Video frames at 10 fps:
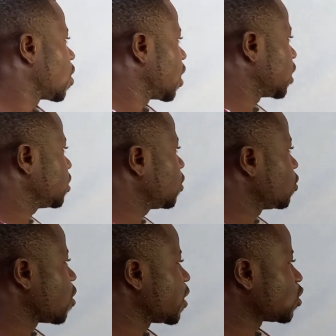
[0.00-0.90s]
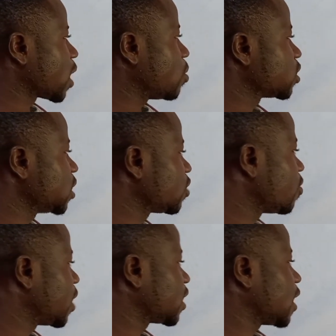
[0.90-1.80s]
And we already talked about state of
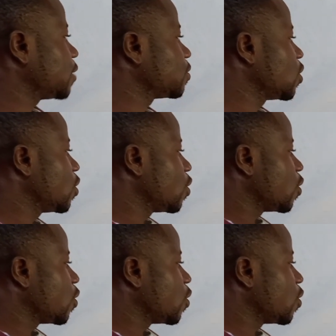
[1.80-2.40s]
matter.